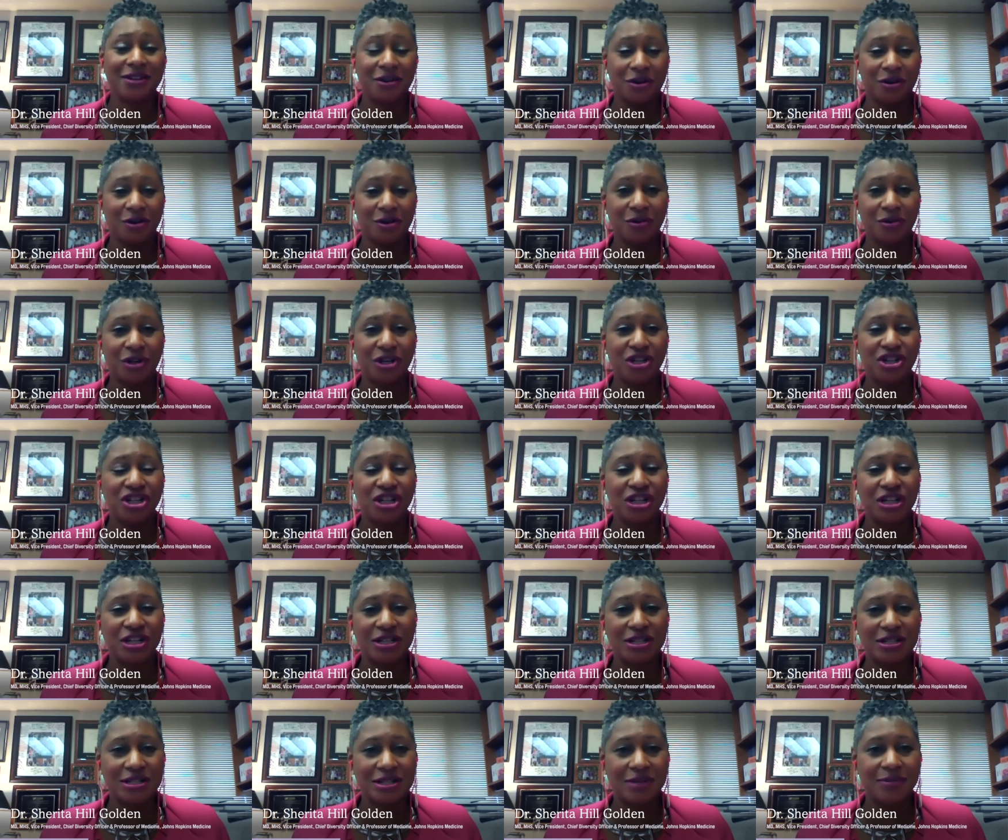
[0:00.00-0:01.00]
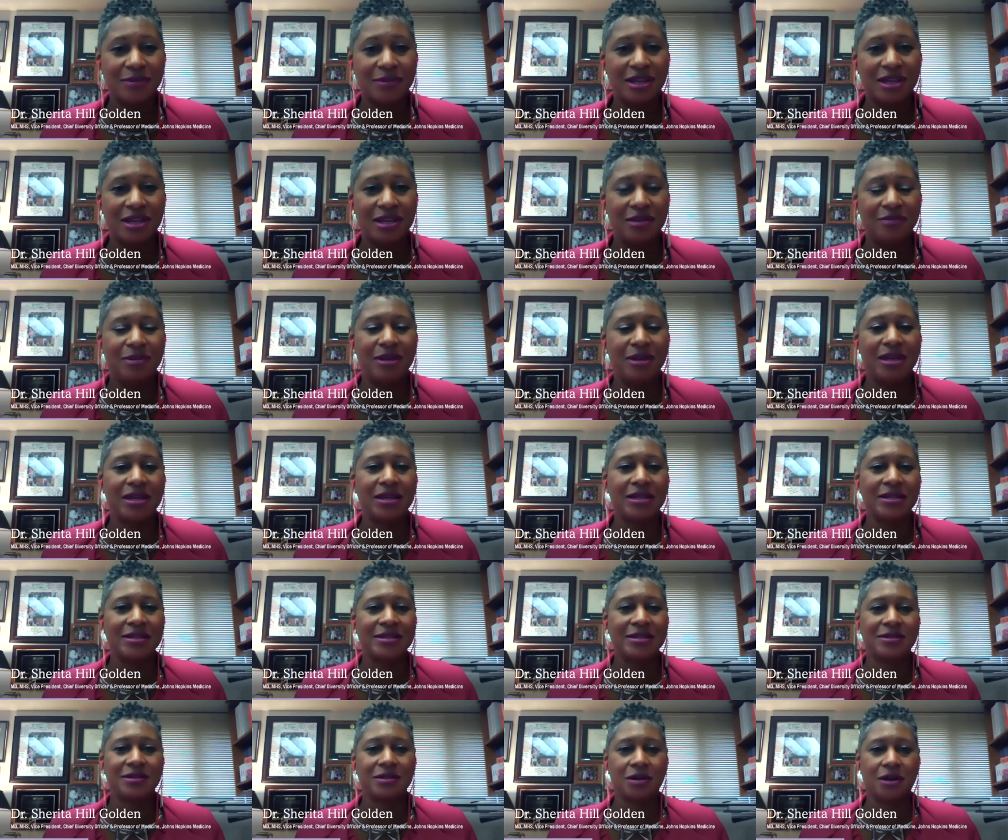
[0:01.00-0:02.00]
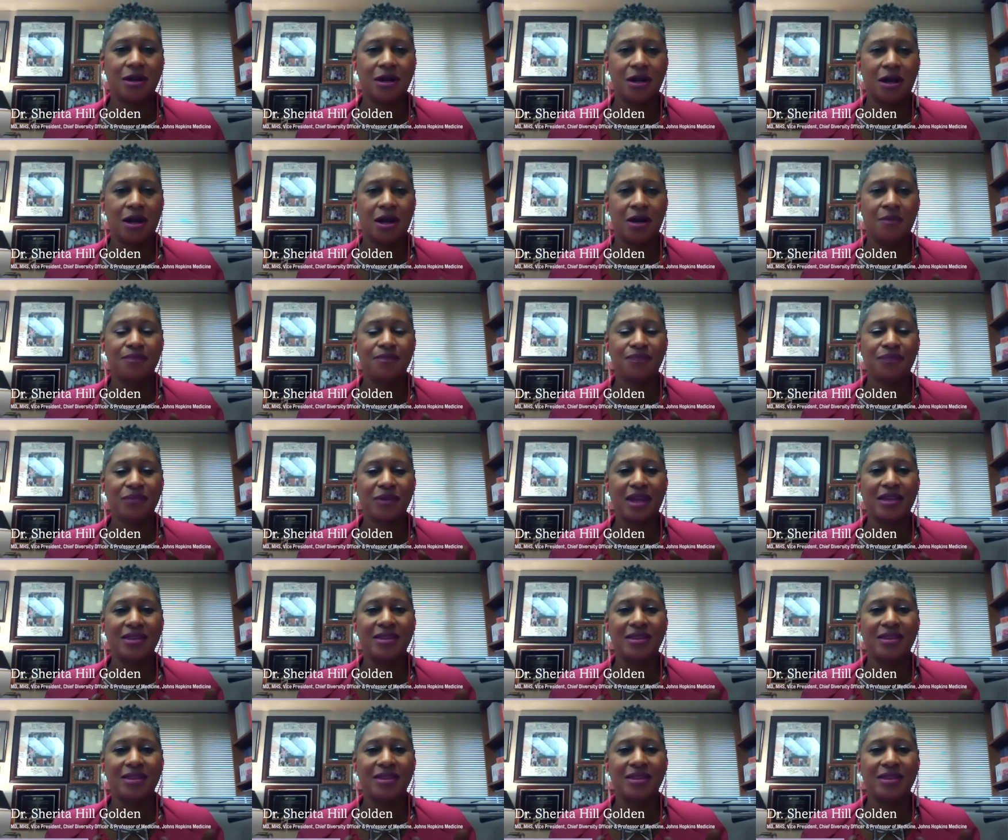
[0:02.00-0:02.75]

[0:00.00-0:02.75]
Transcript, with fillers: encouraging to me because, um,